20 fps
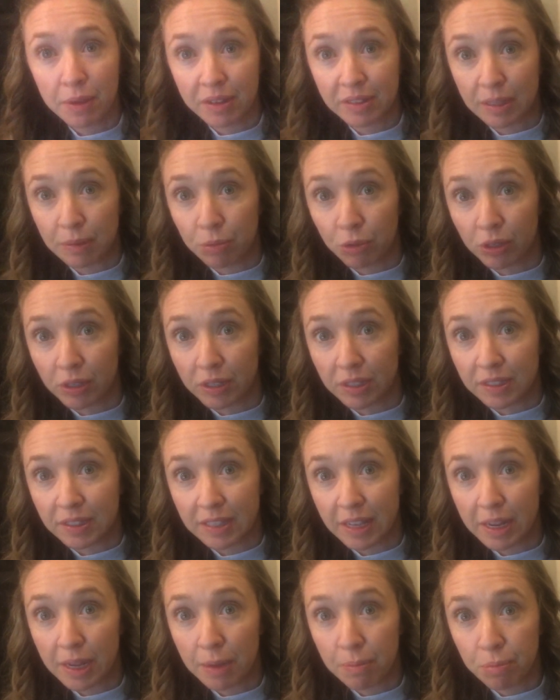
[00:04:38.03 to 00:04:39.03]
except we're gonna
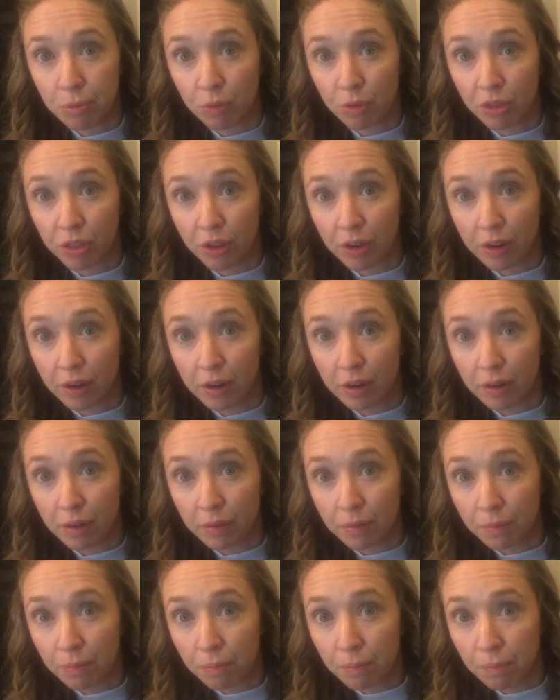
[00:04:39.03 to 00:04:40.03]
set up with our
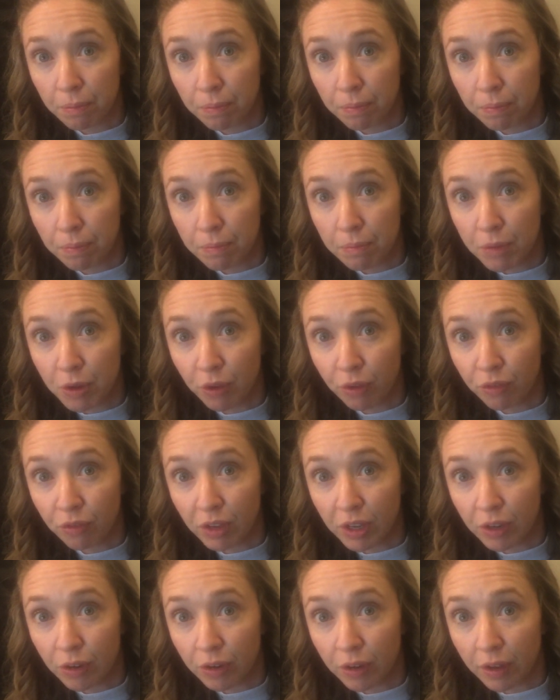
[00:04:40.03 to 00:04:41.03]
middle
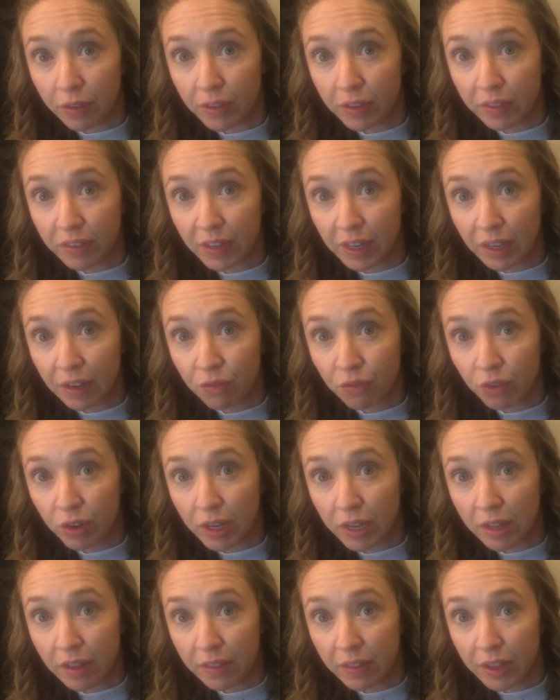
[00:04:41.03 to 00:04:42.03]
finger on the 2nd
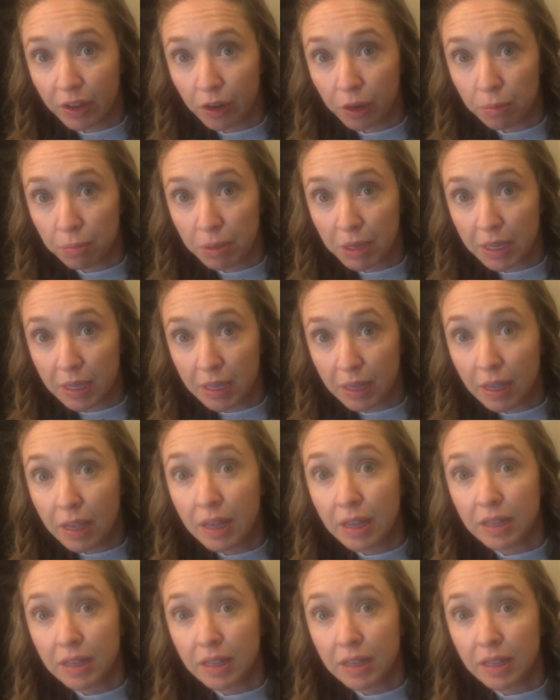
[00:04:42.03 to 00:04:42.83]
fret, and then our pinky,